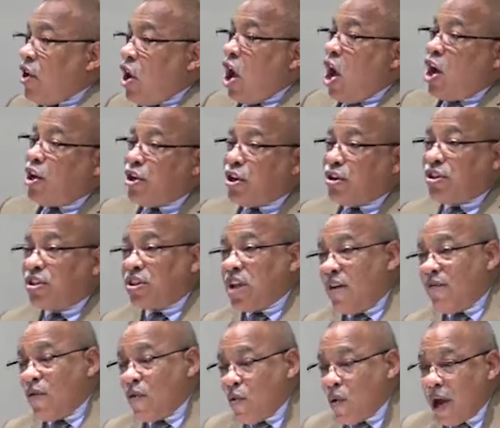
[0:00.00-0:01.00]
giving all your
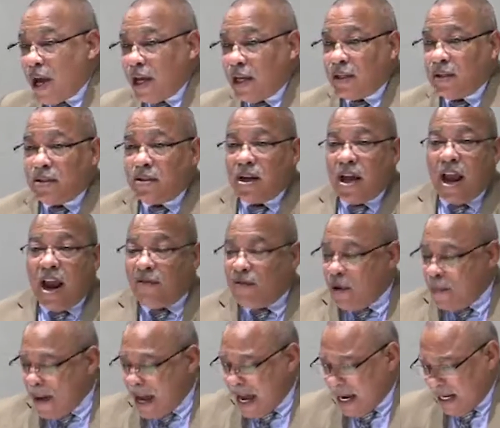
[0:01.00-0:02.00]
stuff away to
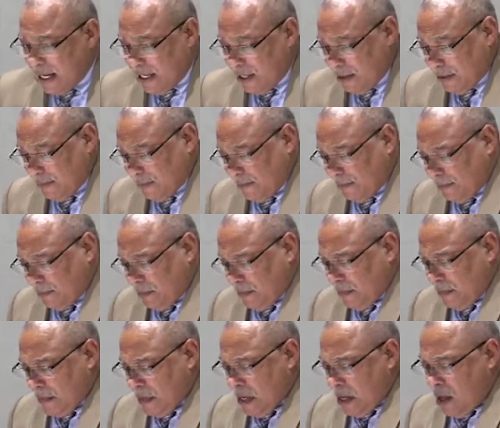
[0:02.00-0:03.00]
everybody.
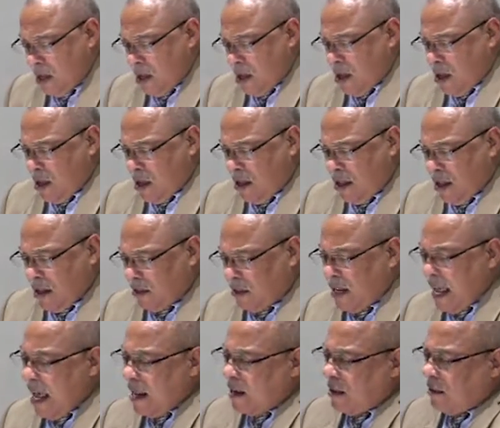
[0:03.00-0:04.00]

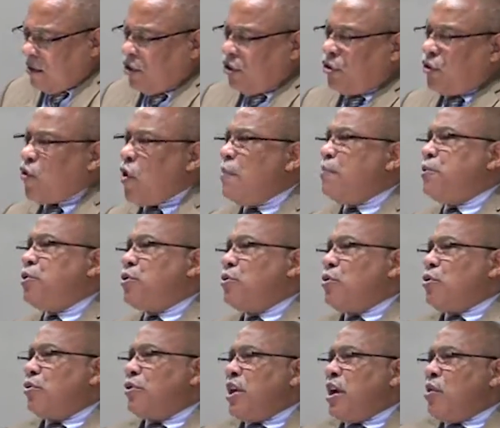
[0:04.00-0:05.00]
It's not
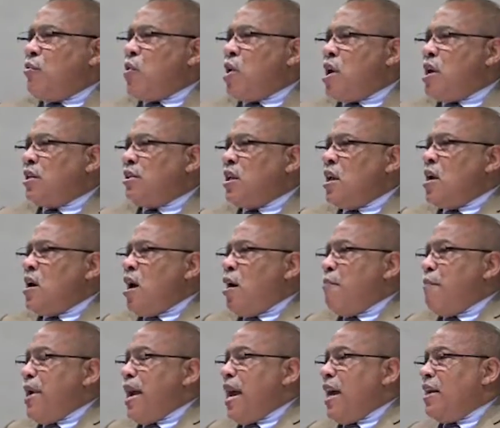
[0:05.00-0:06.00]
scriptural. There was
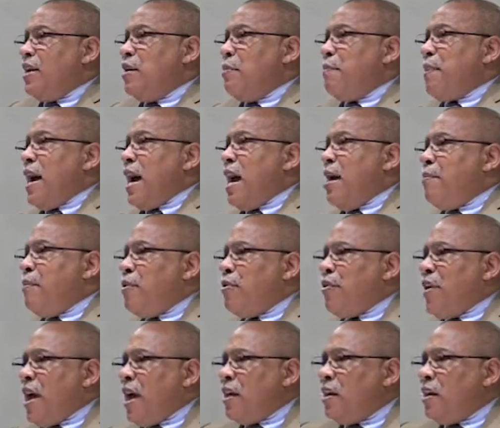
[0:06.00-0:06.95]
a man in the Bible